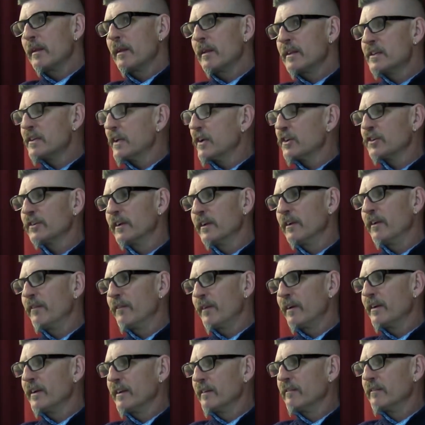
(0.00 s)
essentially, they're not
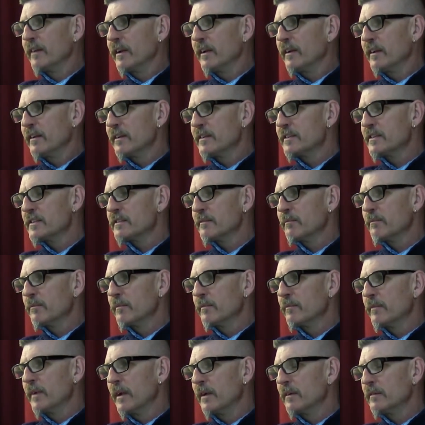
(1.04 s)
very. This
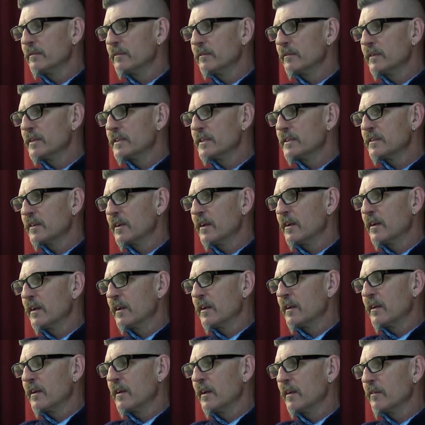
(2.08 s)
isn't going
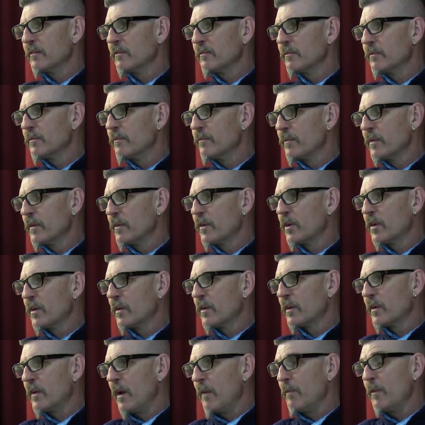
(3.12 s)

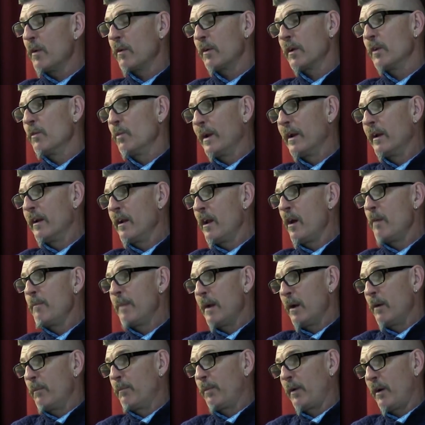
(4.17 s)
to. I'm not going to win a
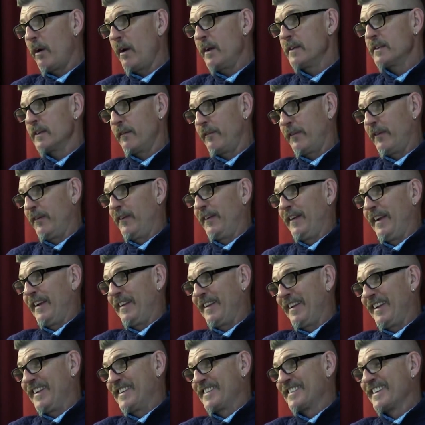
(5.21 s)
Nobel Prize over
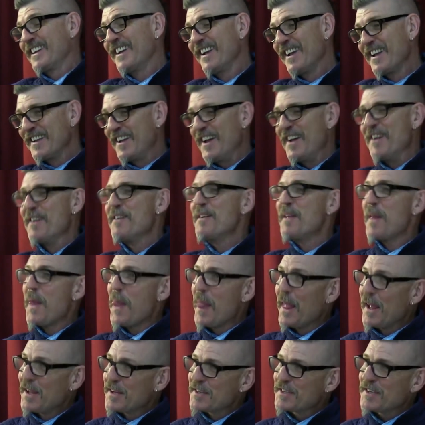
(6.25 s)
this.
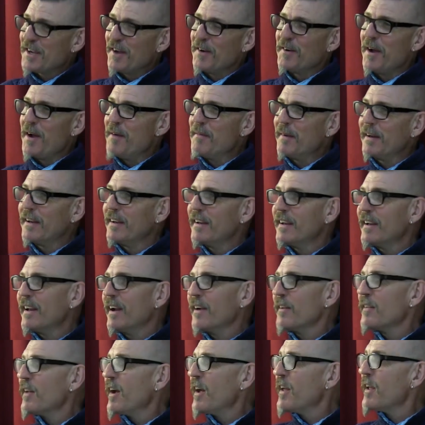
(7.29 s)
So I mean,
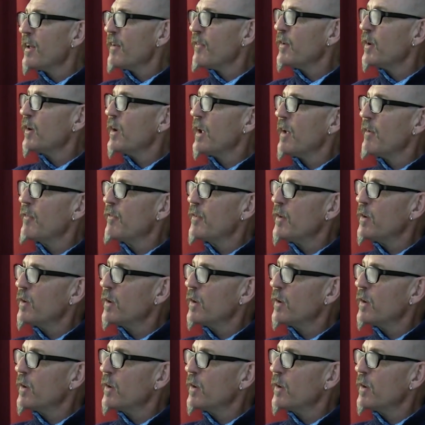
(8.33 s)
if you